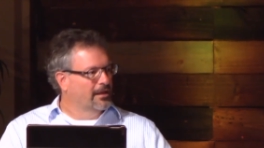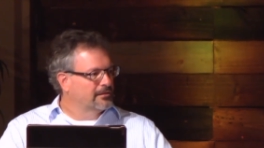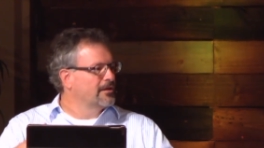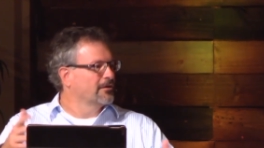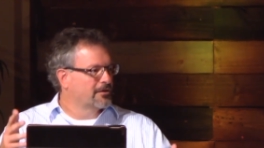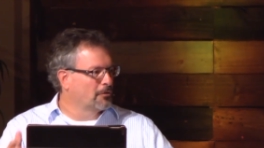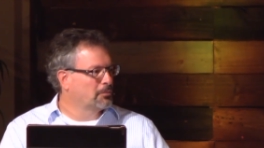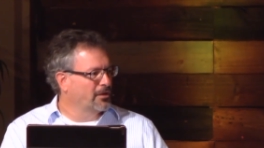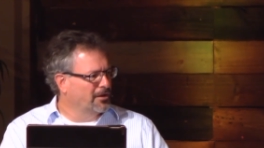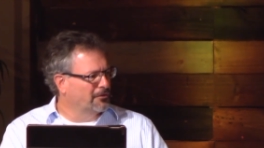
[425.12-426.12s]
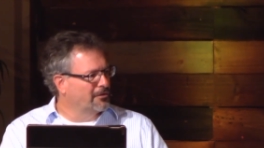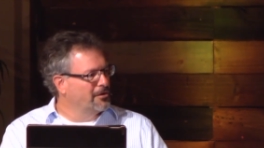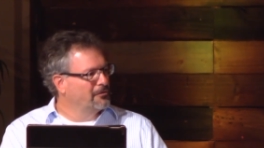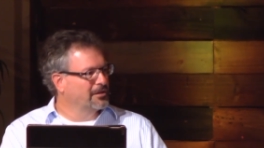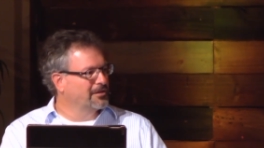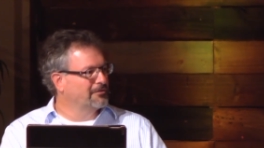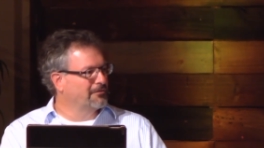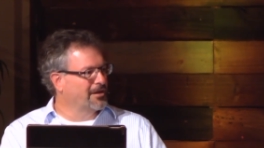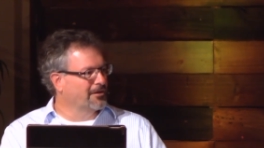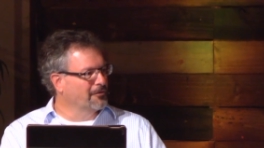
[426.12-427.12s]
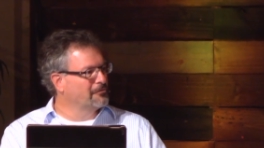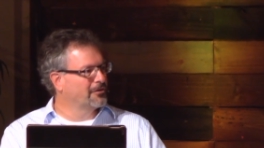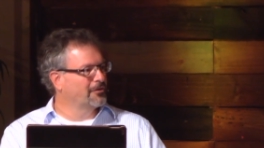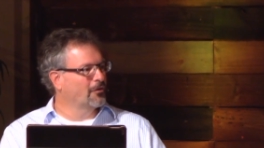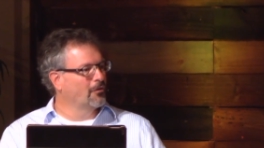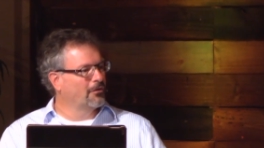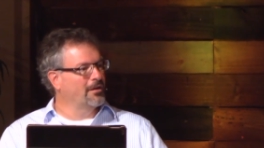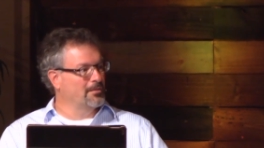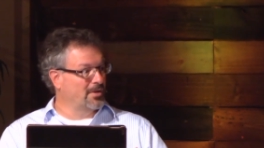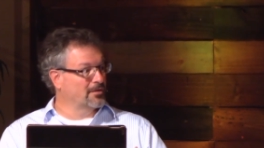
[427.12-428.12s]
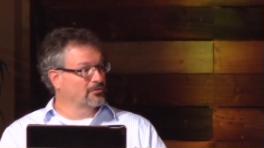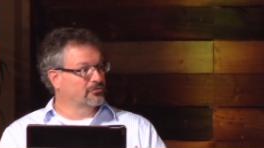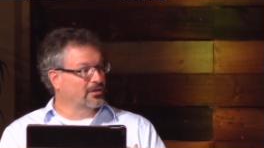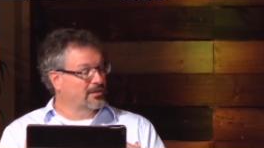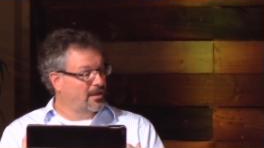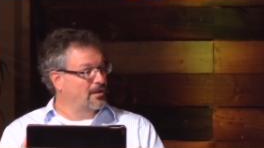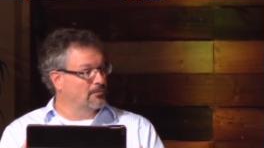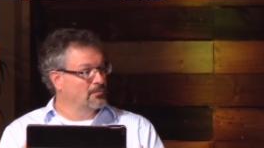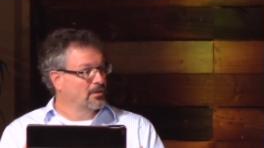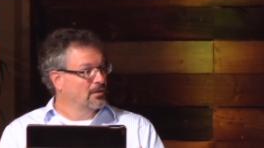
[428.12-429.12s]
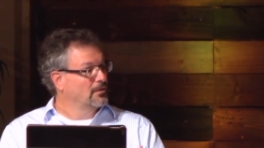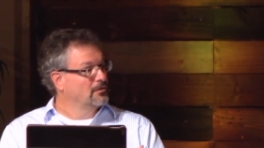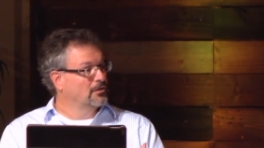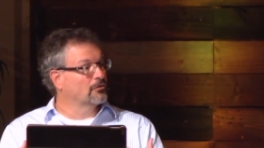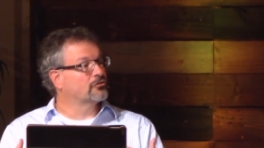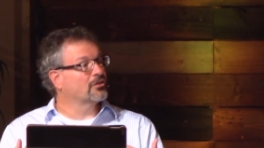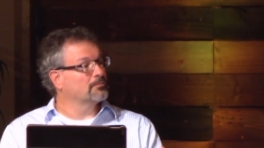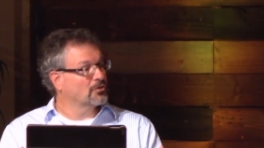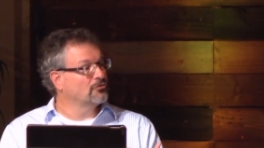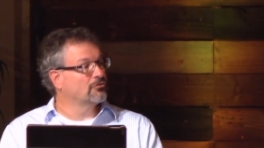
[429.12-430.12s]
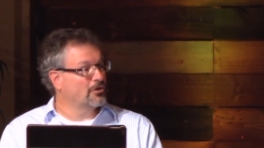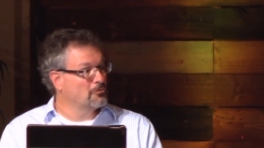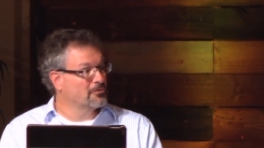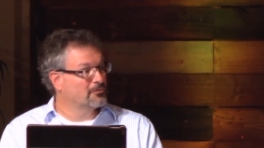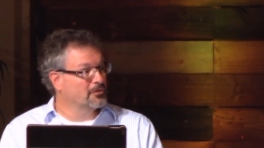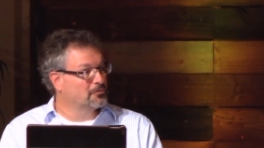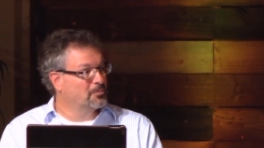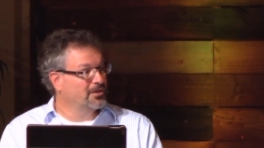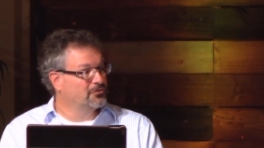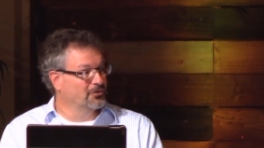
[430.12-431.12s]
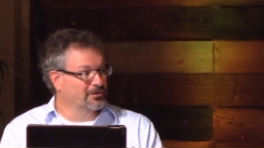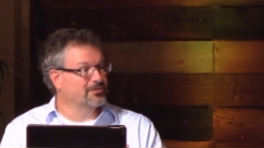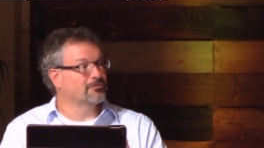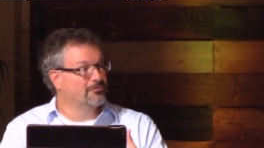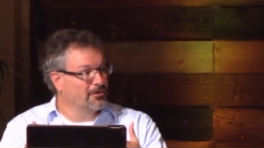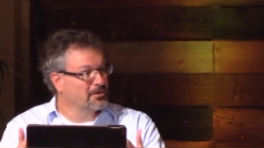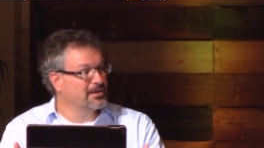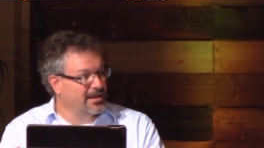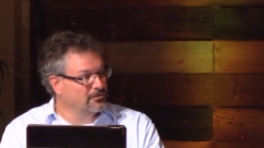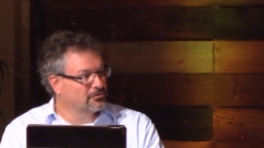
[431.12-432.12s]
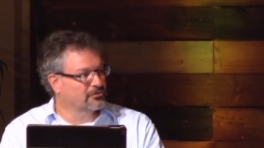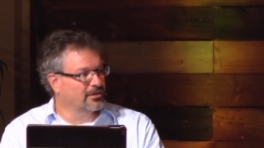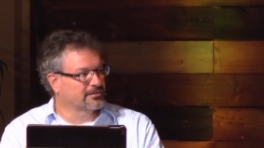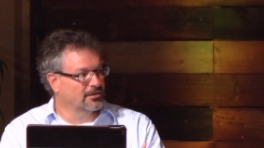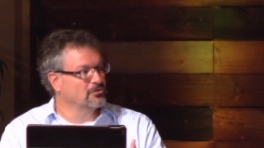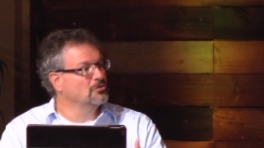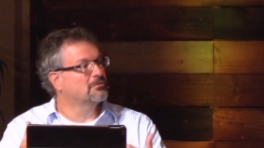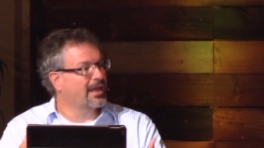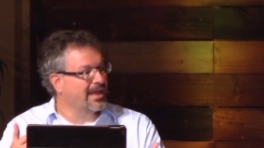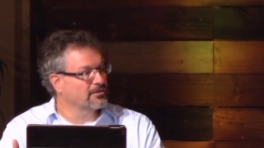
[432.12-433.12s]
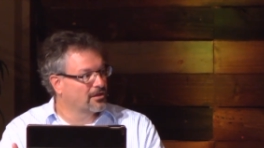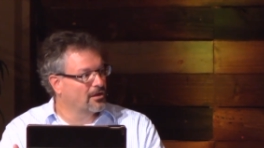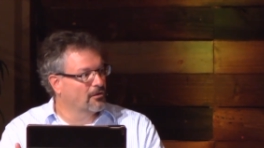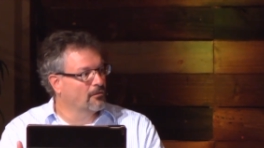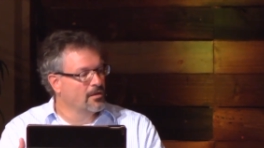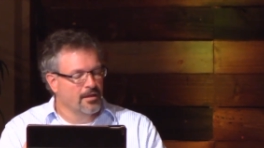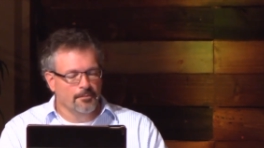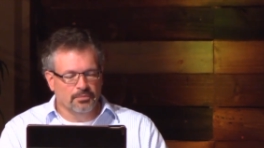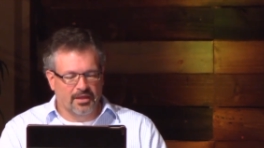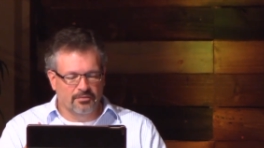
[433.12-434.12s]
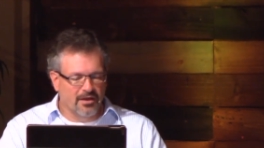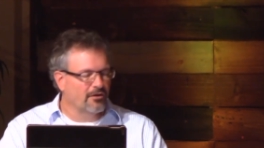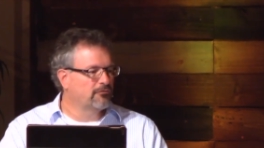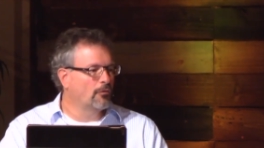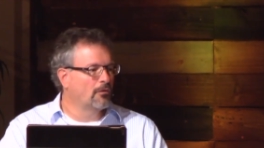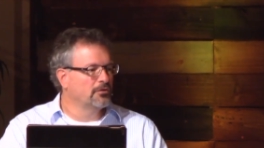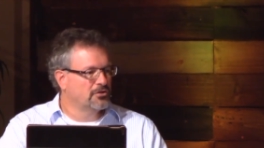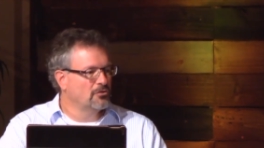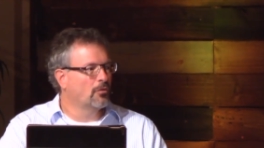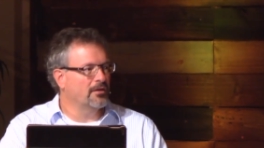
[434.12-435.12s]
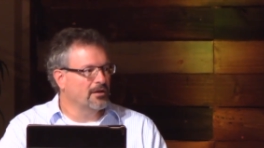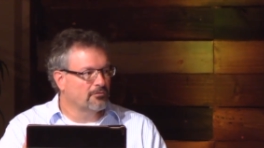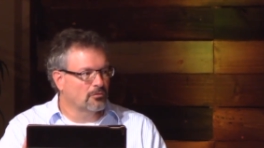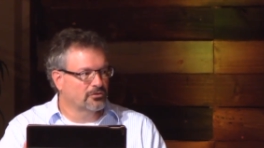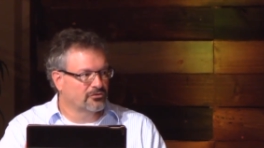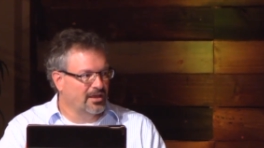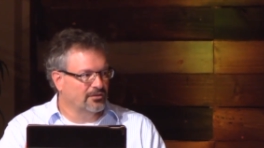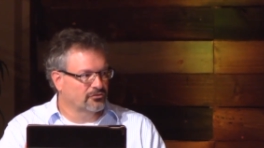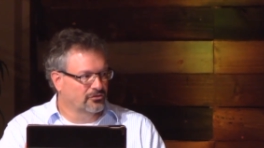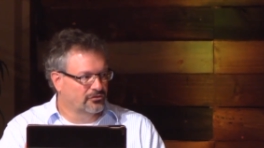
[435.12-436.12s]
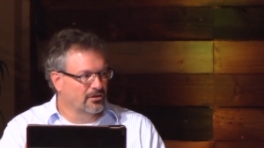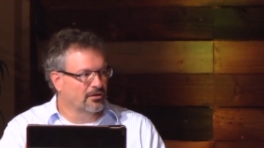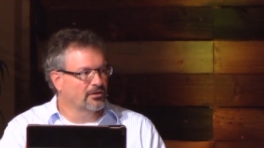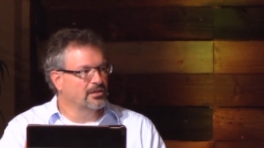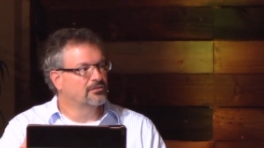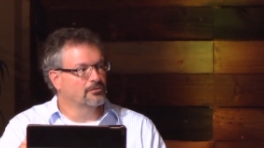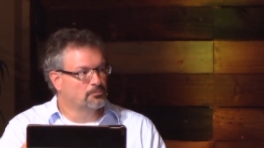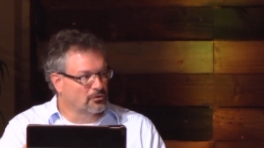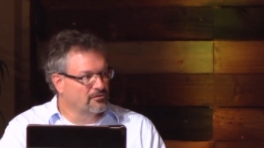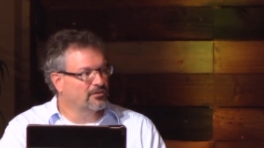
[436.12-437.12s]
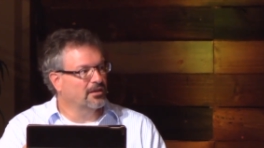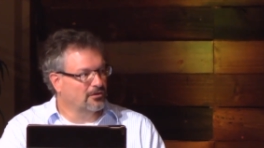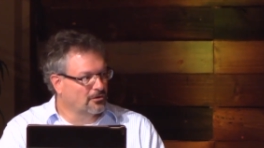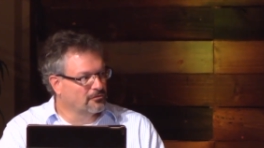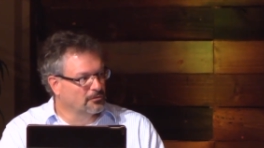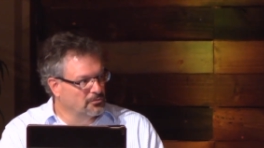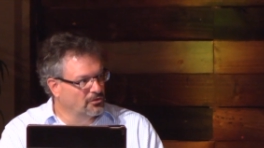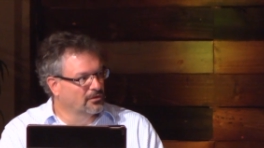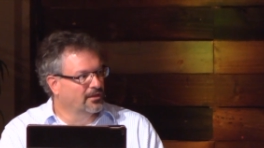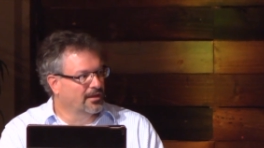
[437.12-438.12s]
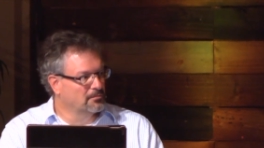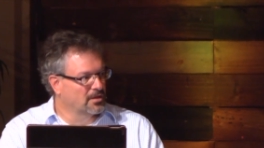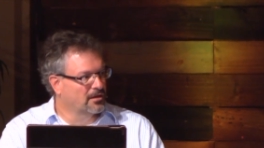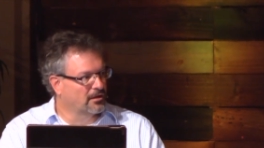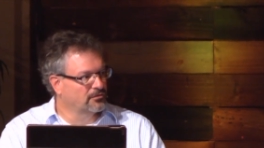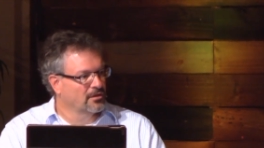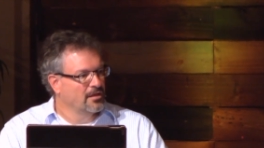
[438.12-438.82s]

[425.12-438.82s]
and let her go play in a road and get ran over? Or am I going to say, Cam, you know, something's wrong with this picture. It's very dangerous out there. You can't go. And therefore, do whatever was necessary to prevent her from doing that. Because